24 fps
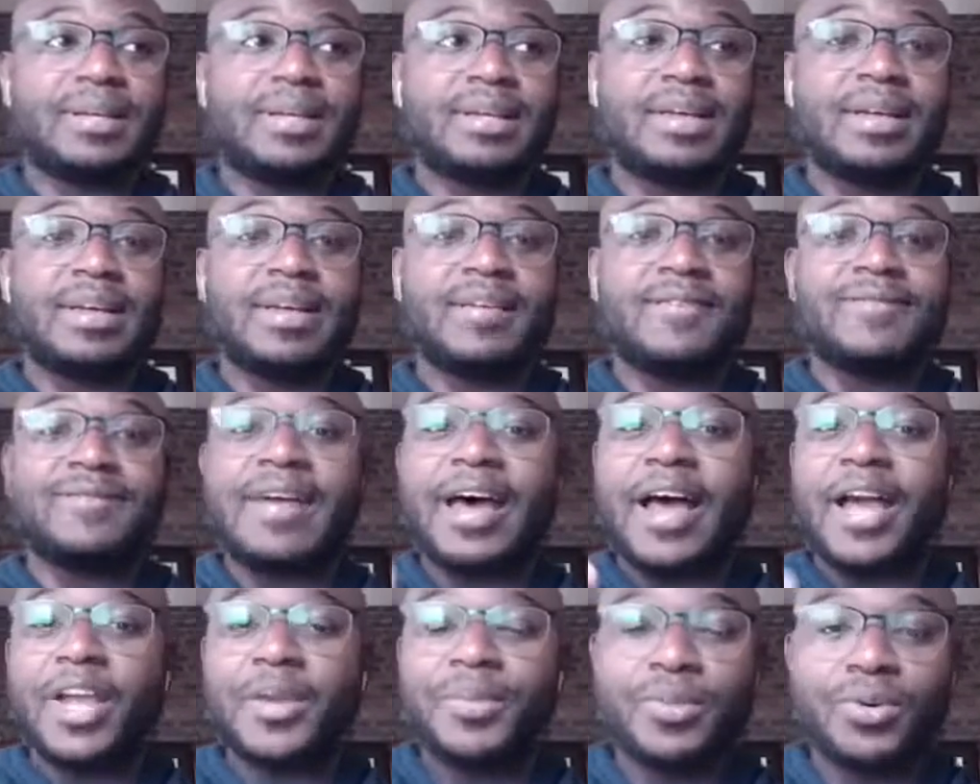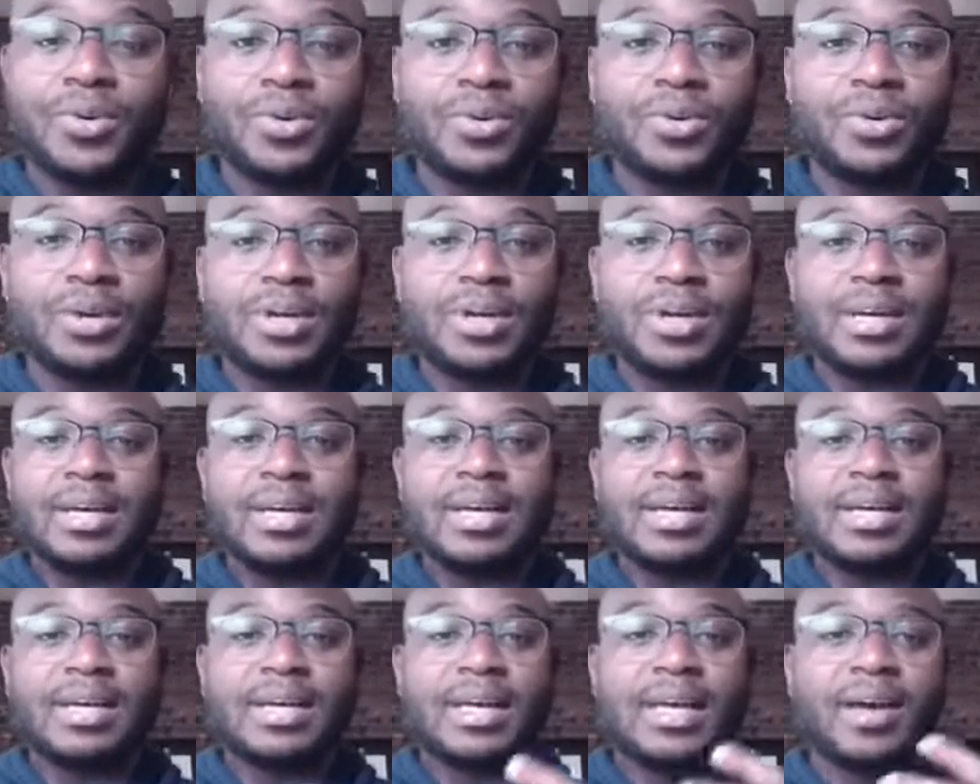valuable,
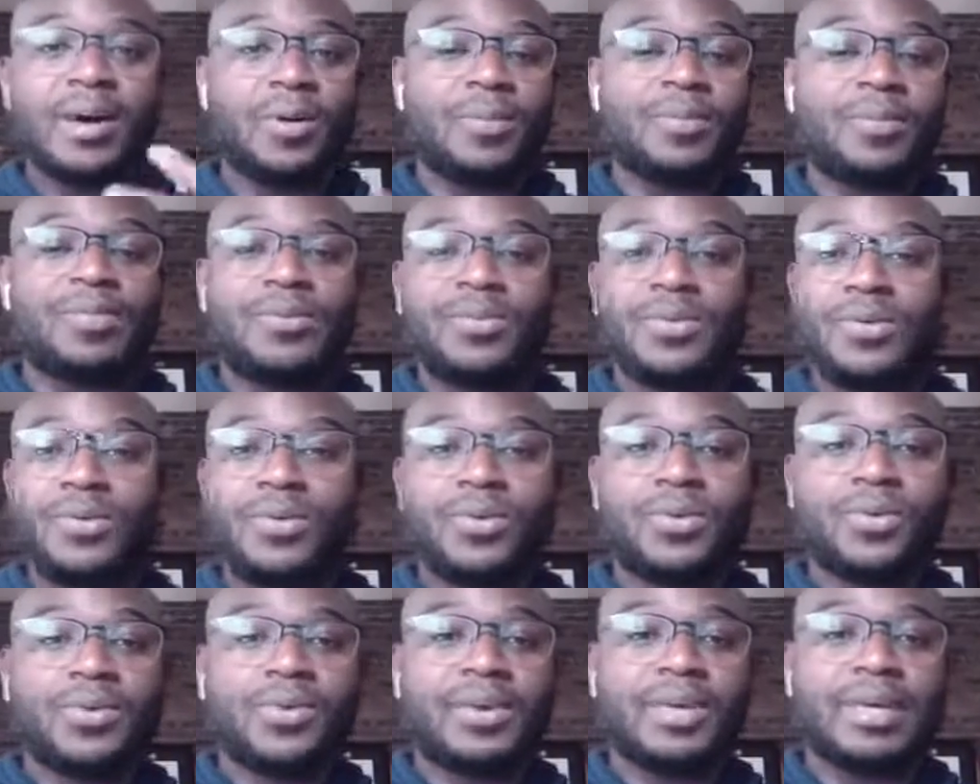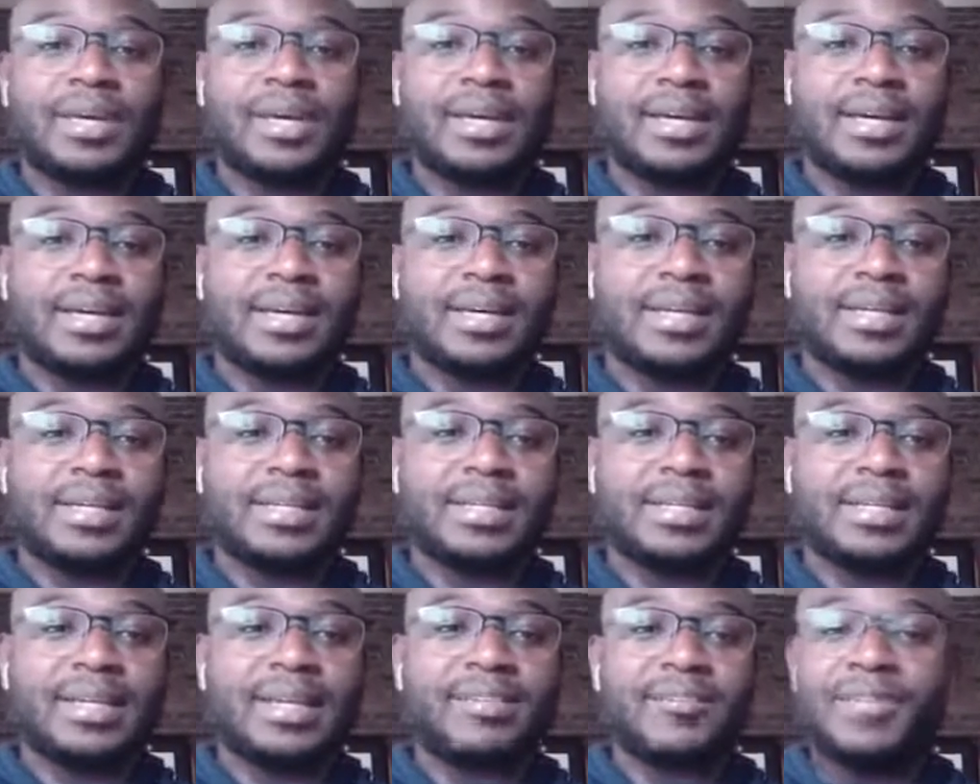helpful
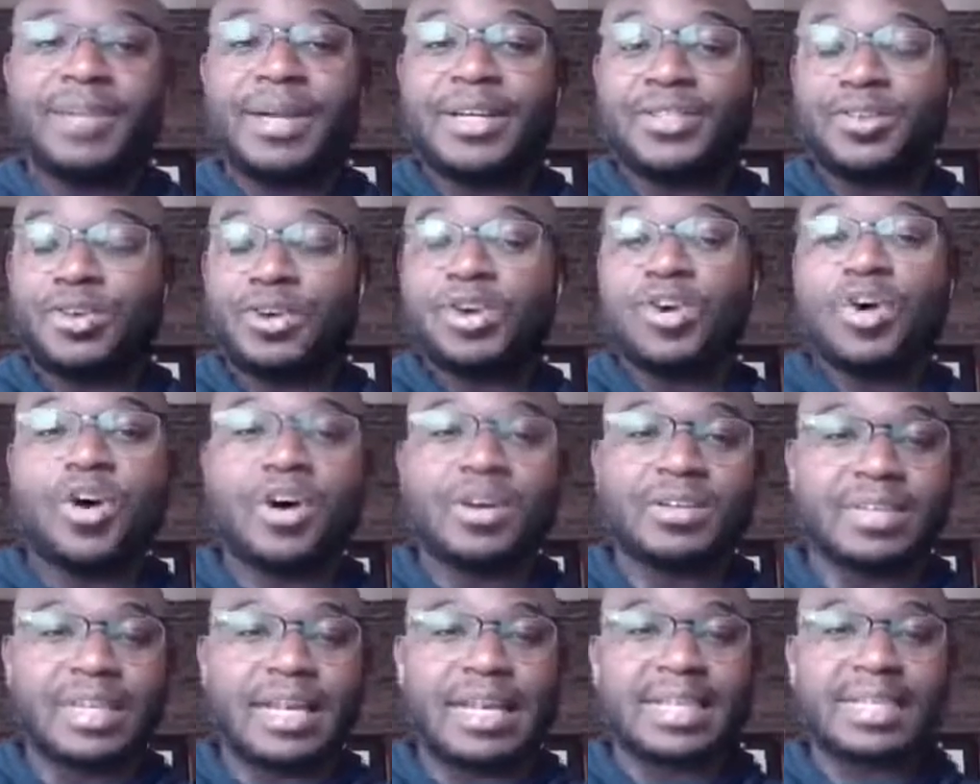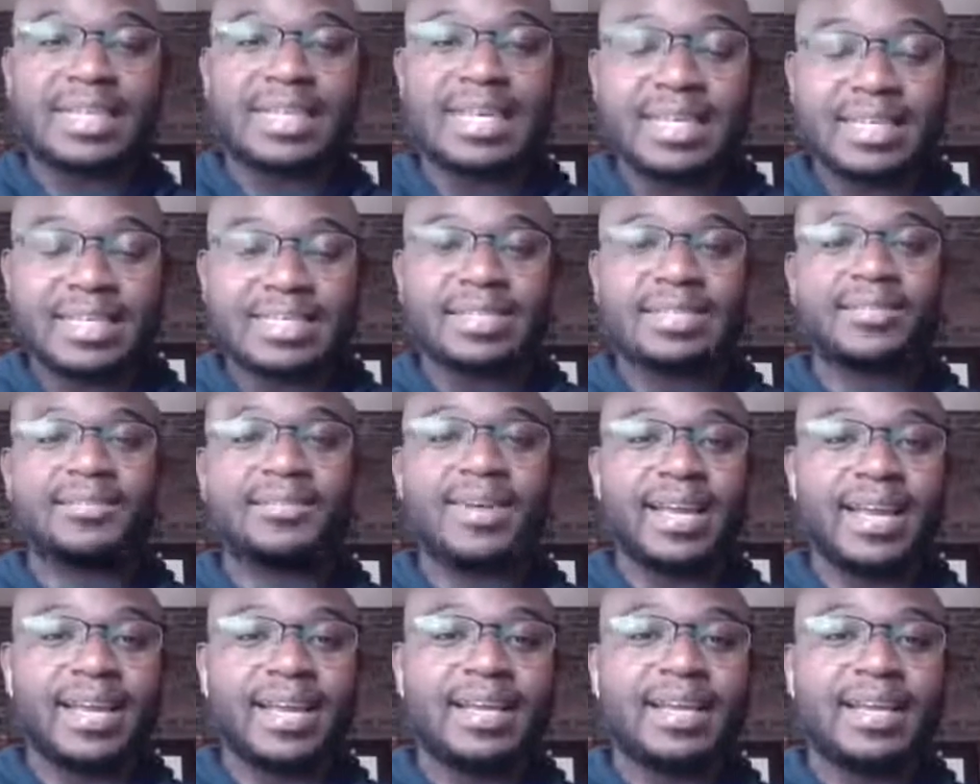information on calls like this.
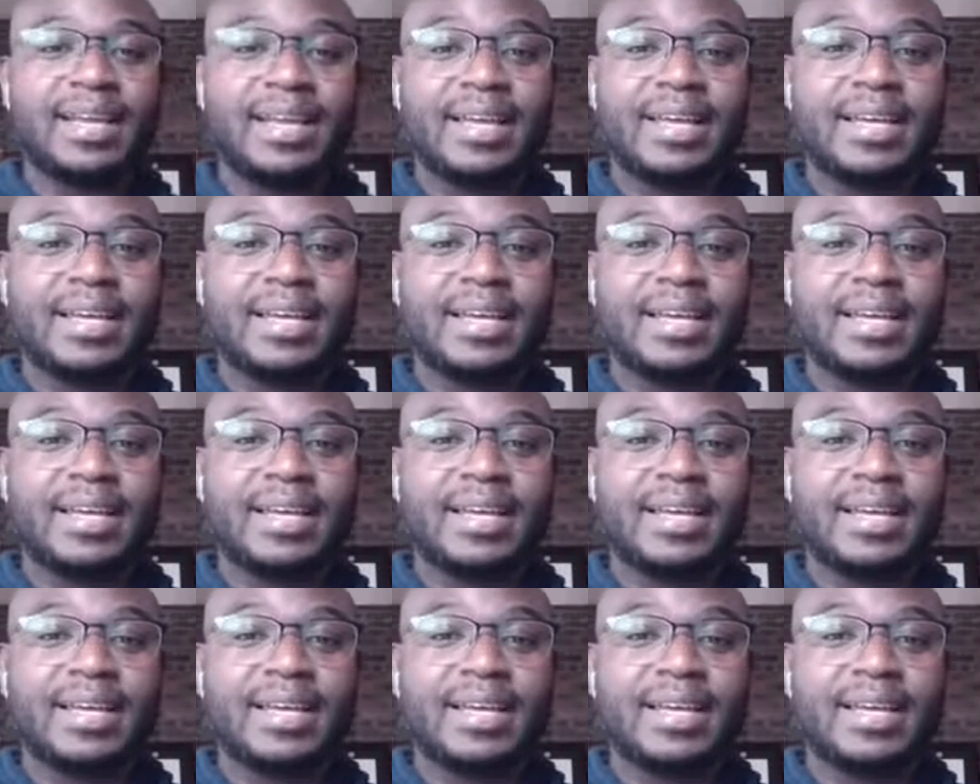Right?